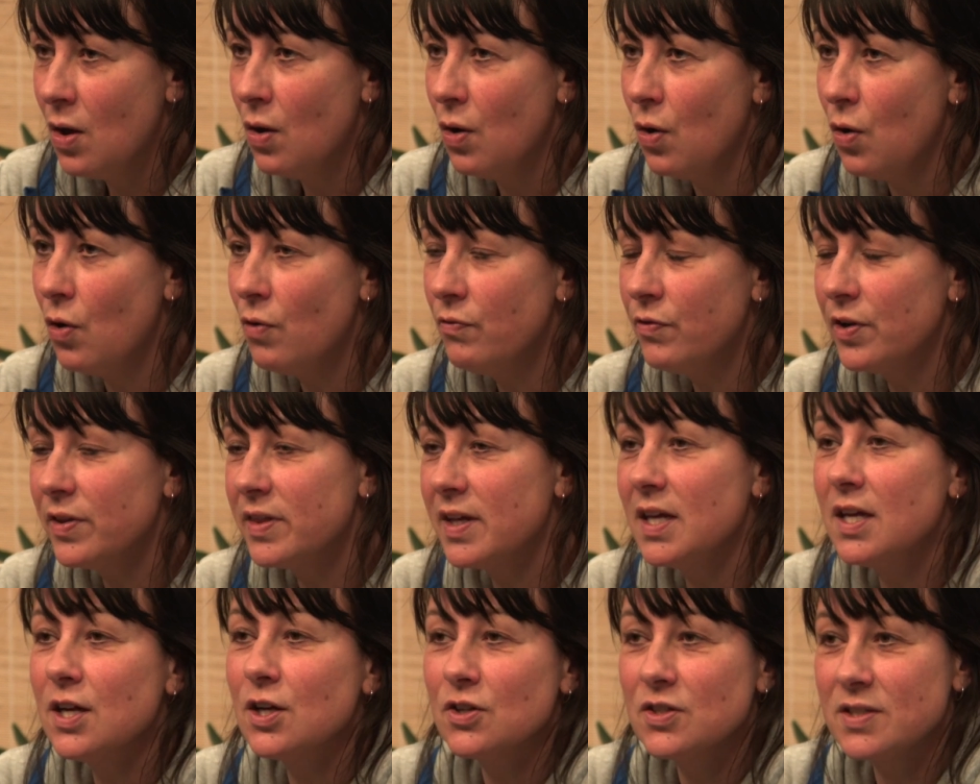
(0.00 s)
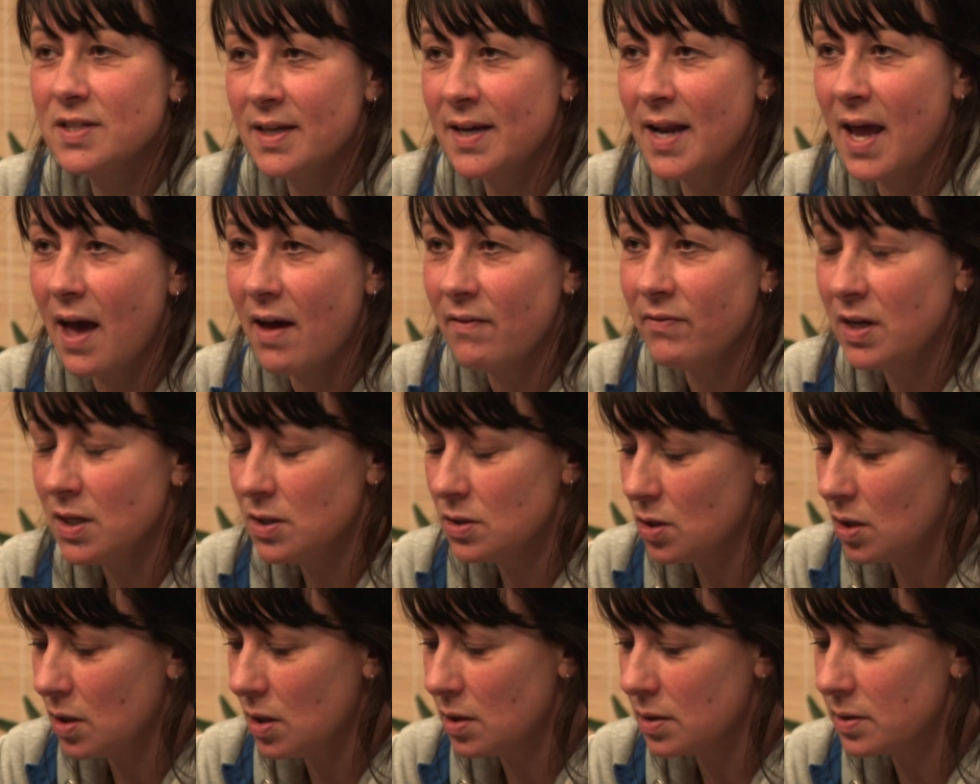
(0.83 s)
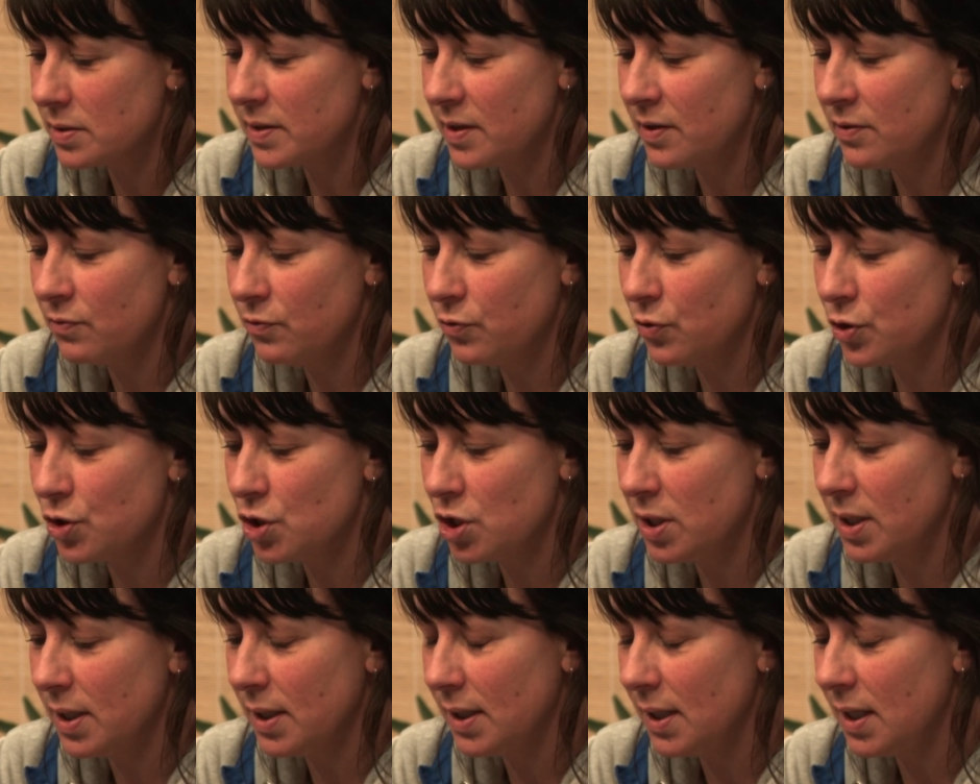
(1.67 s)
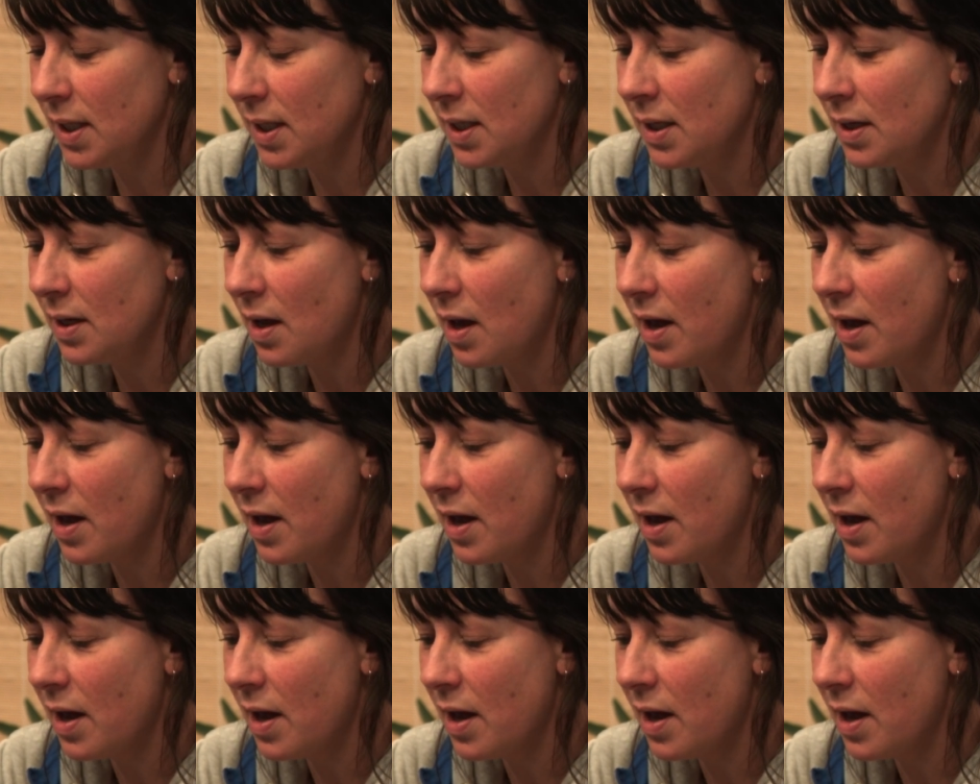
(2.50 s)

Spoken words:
over the years and having dogs, unfortunately,